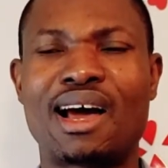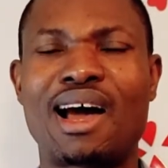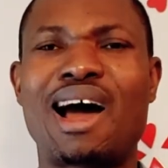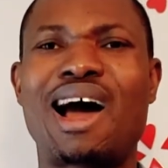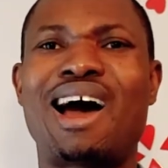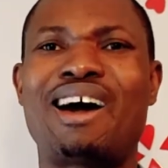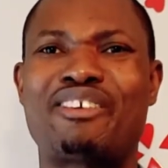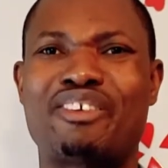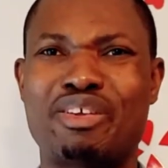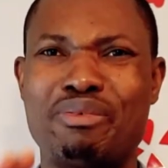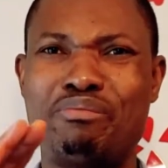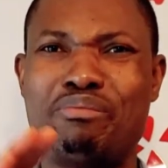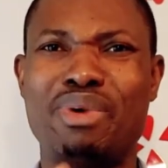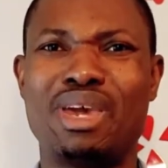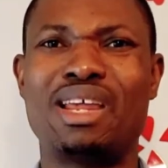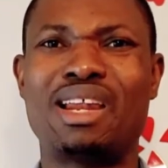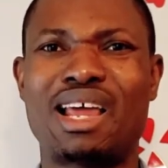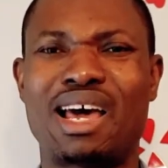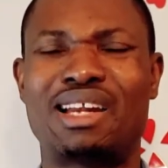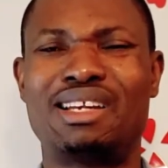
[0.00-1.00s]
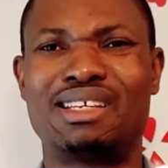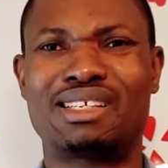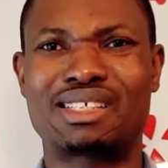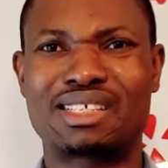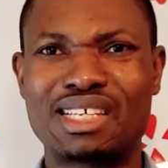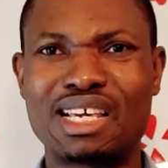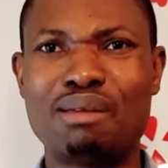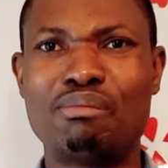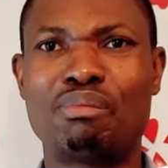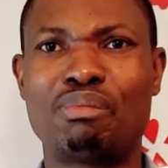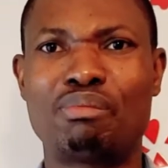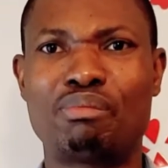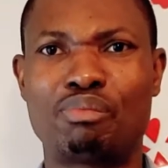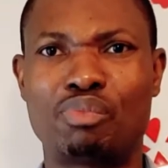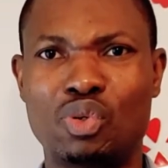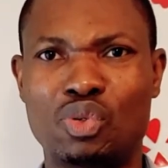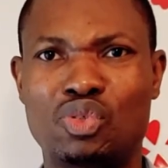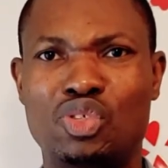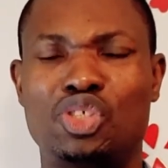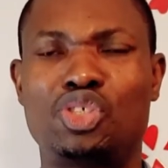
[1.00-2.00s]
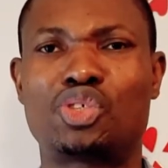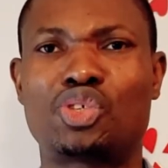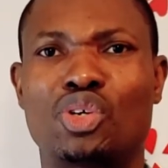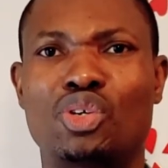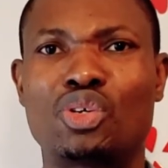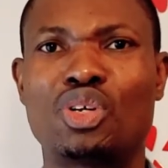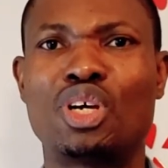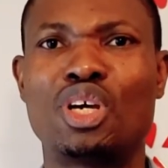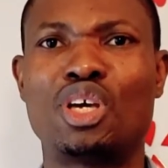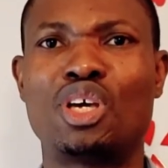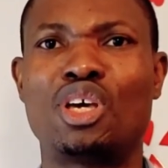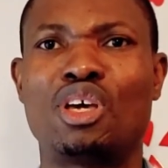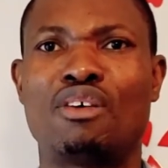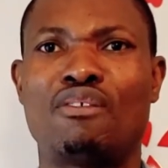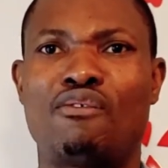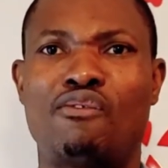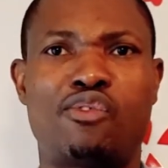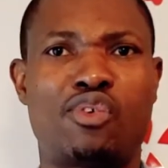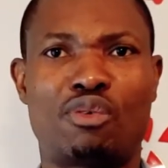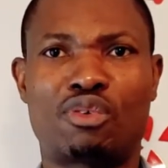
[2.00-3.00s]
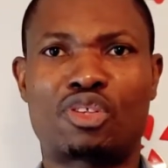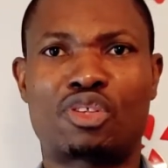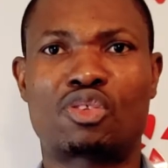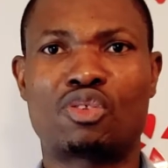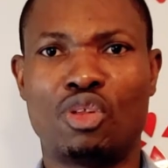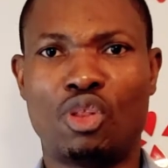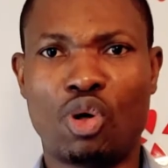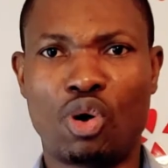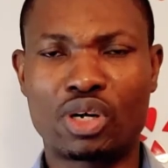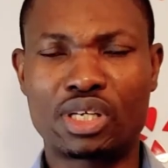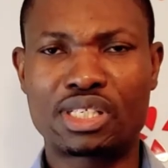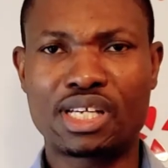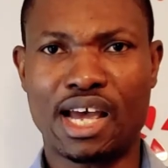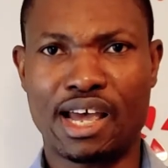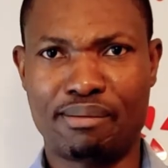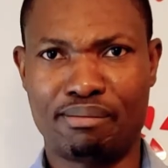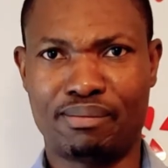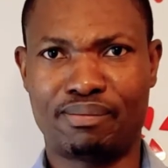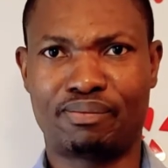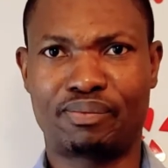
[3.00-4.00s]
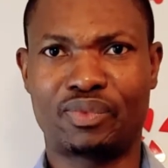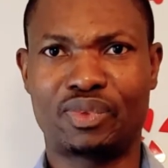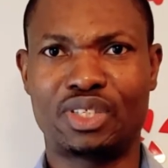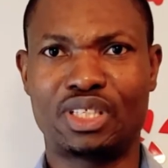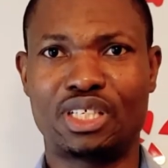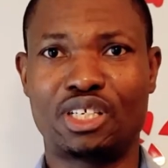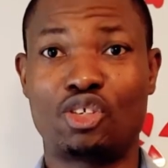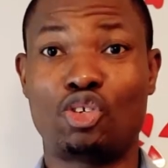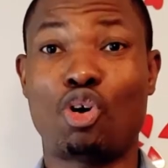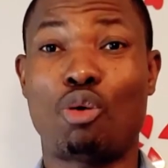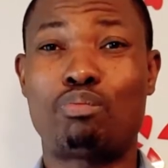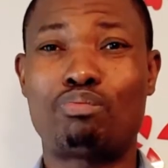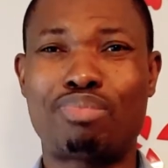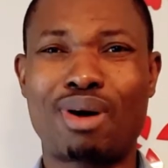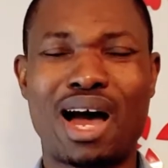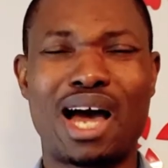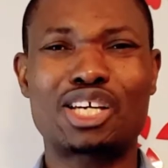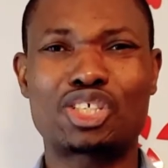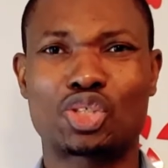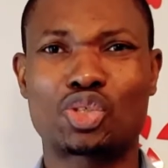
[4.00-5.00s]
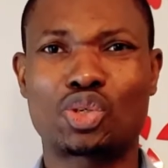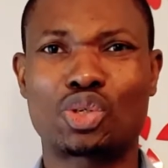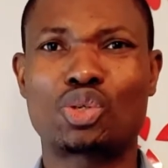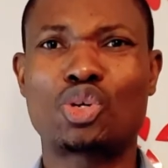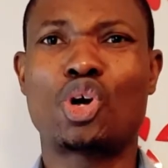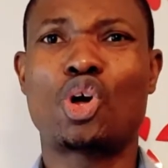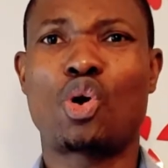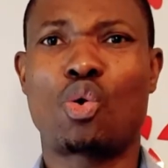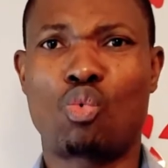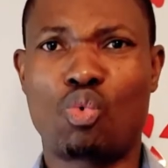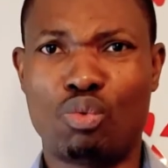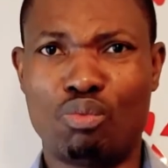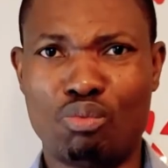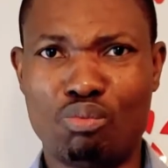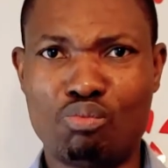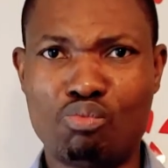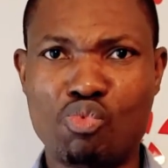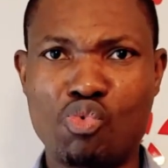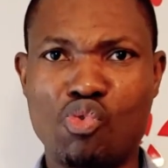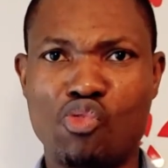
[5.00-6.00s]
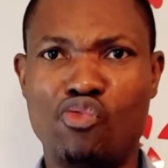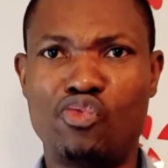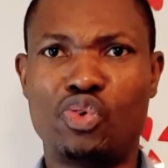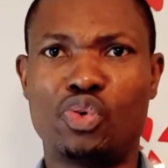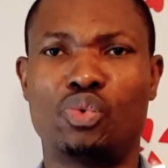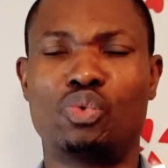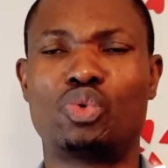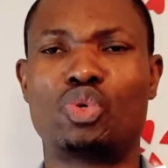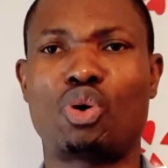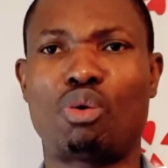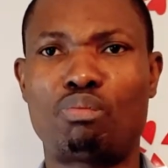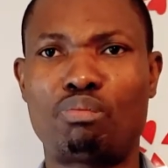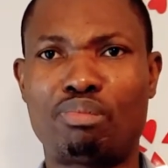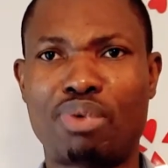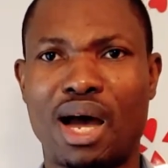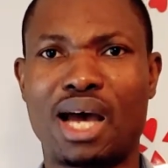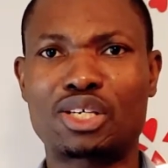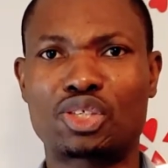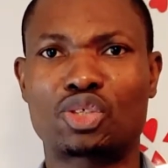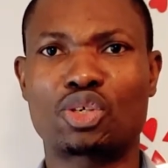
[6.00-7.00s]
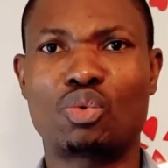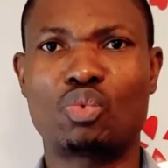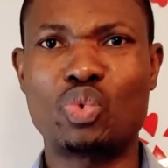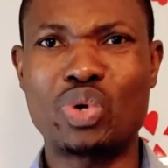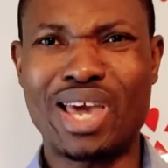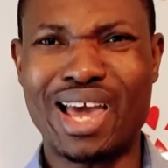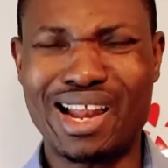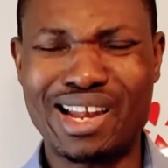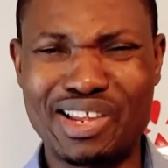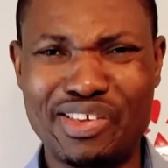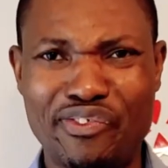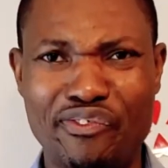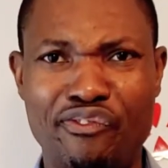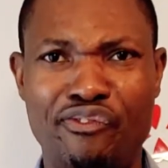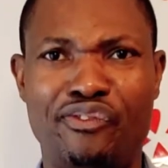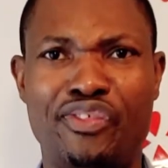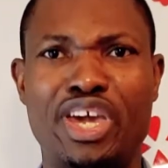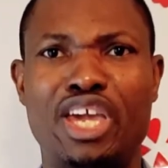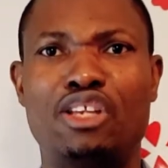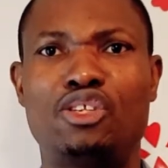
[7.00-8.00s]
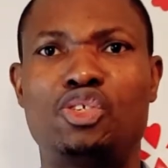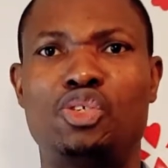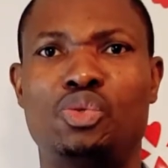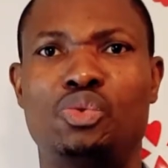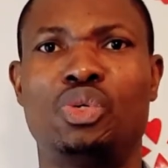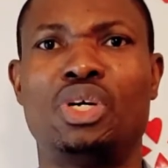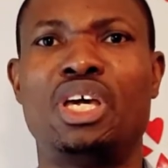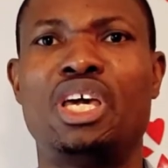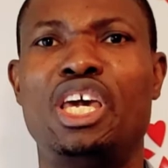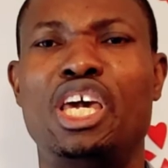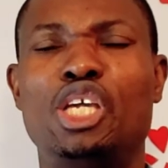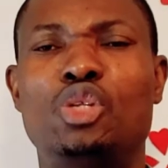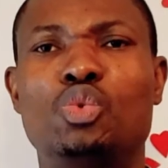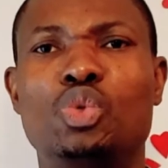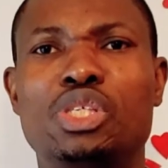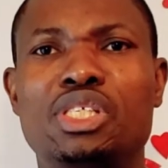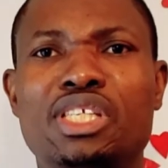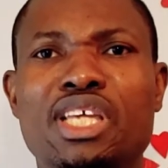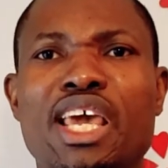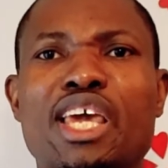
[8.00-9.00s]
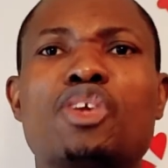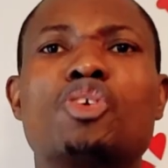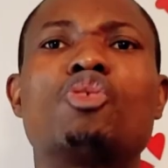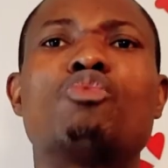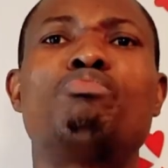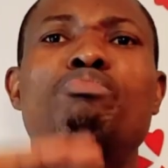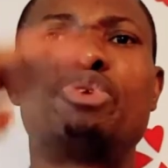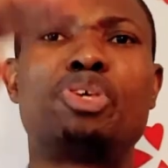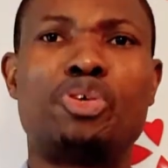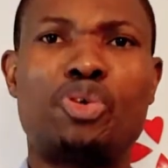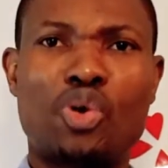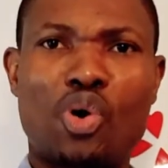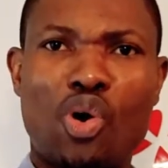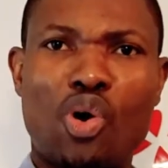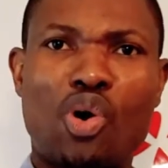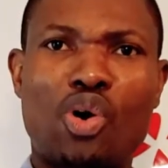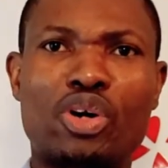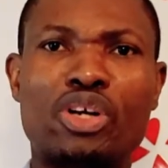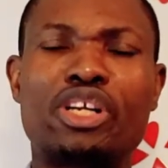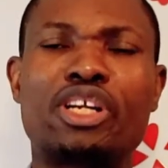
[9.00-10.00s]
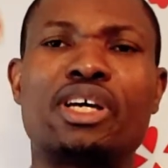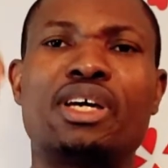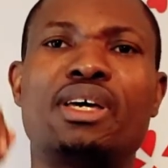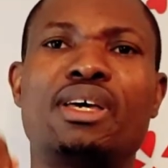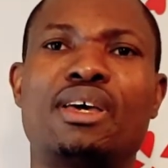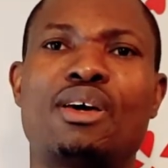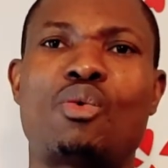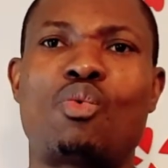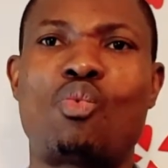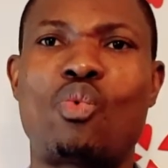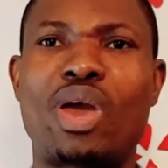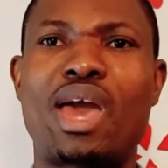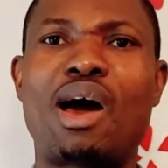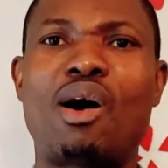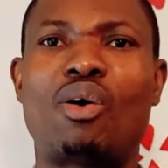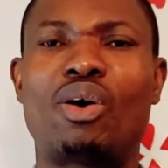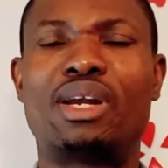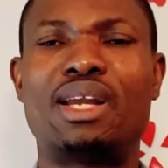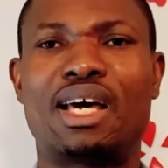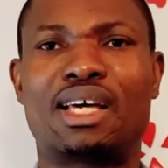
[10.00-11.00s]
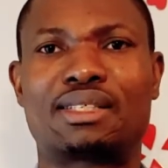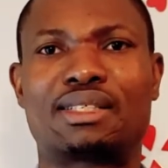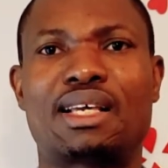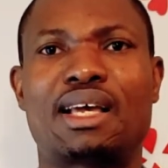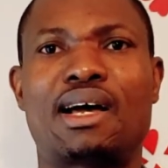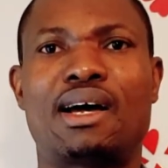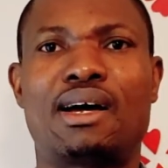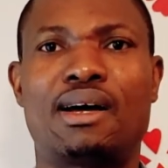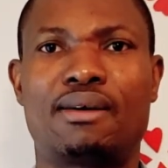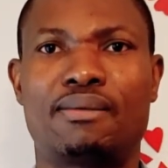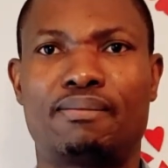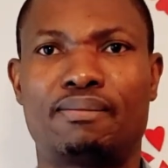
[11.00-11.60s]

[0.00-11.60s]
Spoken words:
and remain at the same position for a long time. Your passion will move you. Your passion will elevate you. It will take you beyond where others are.